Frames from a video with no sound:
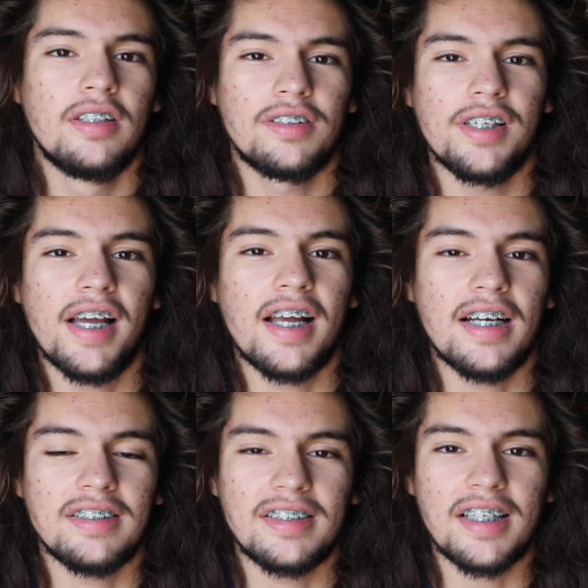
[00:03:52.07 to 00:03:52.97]
So yeah
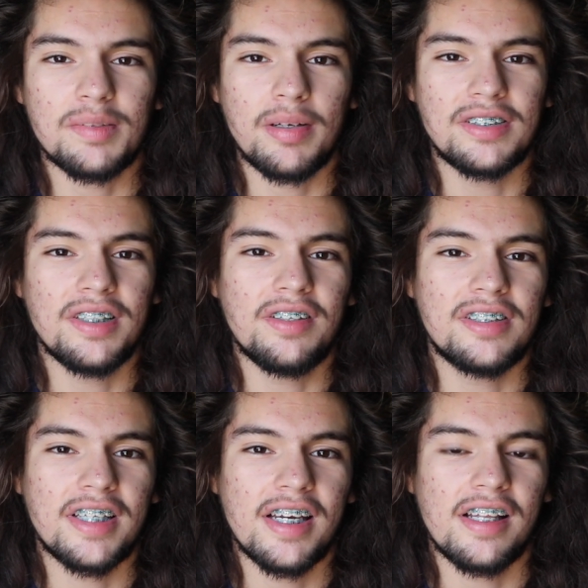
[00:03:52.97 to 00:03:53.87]
guys, that's my secret
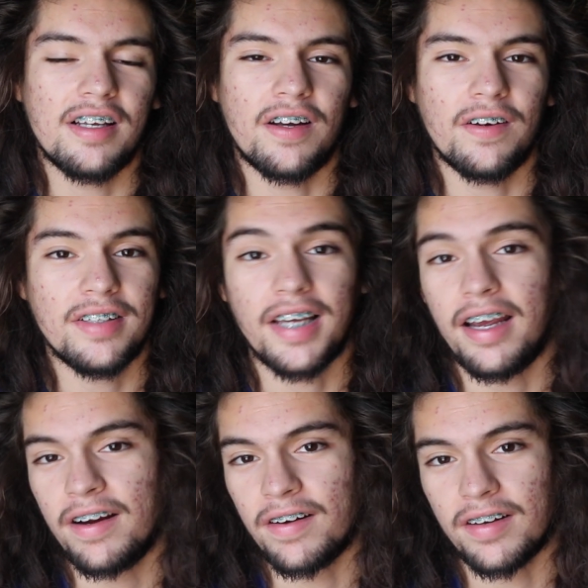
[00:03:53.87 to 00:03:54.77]
to getting curly
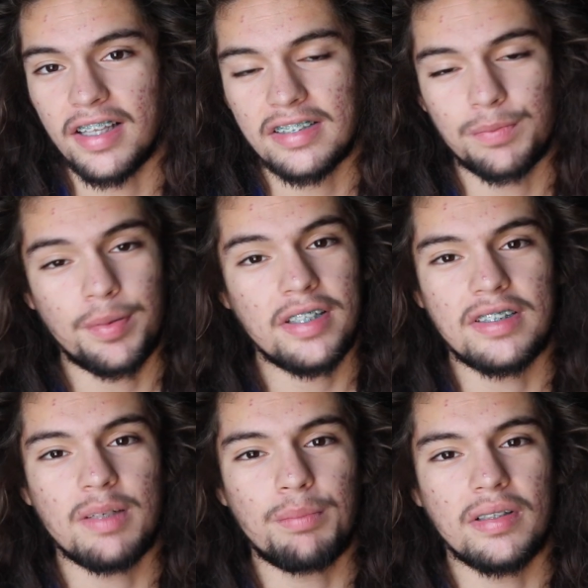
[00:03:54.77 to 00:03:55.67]
hair. It's pretty
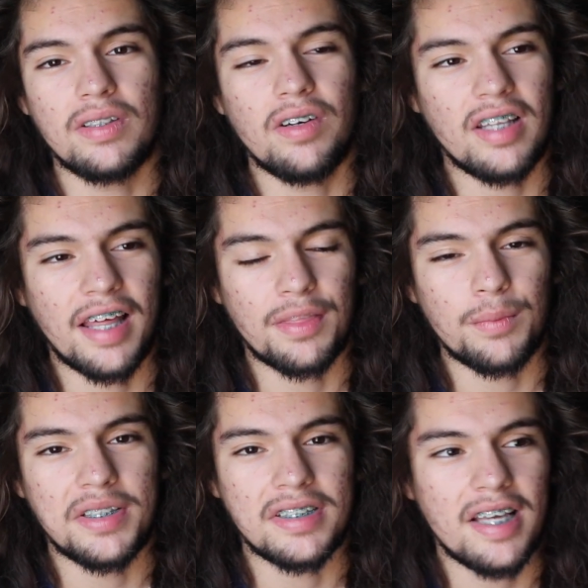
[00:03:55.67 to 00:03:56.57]
simple. It's only like
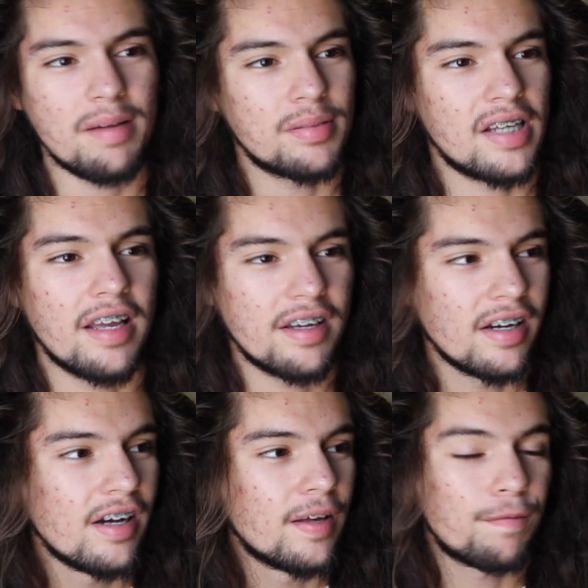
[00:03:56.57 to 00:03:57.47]
3 steps. Like,
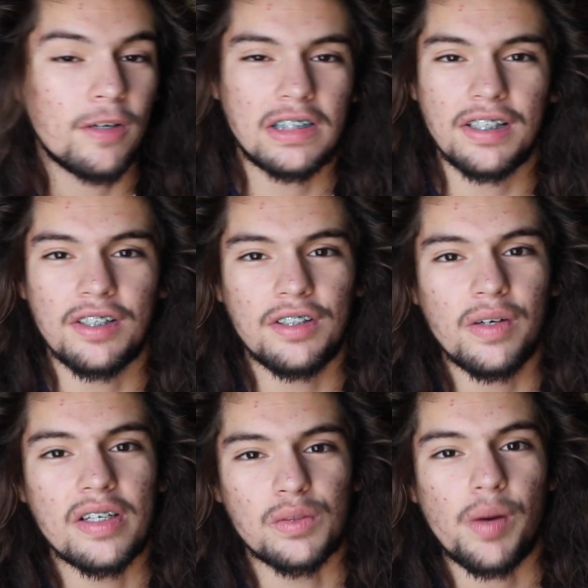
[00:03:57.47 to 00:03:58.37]
first thing you do
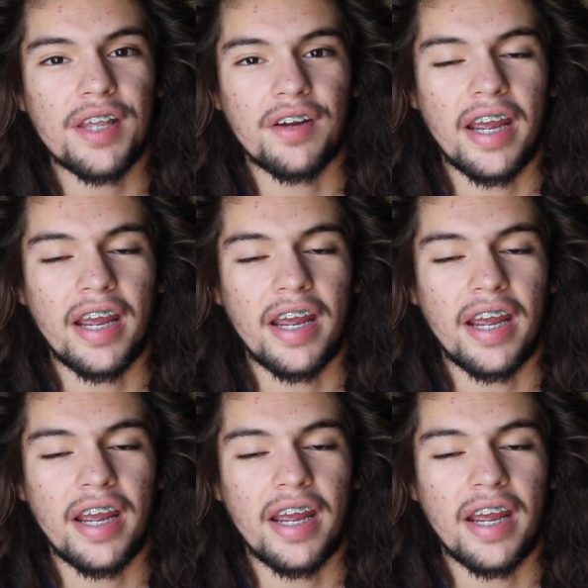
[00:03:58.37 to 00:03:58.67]
is wet your